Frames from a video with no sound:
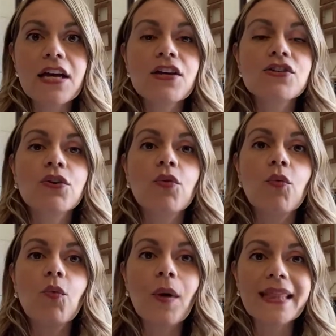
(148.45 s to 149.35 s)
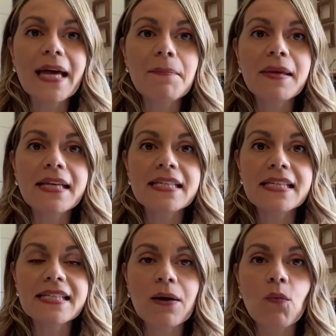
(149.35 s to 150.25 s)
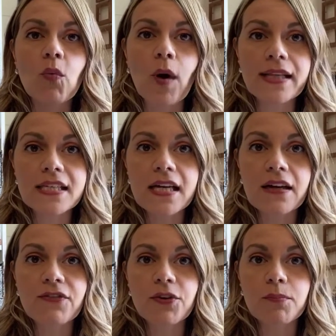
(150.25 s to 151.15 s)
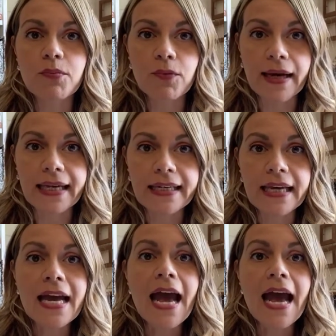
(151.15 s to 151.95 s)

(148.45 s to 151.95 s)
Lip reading: So what that means is that one side of their brain,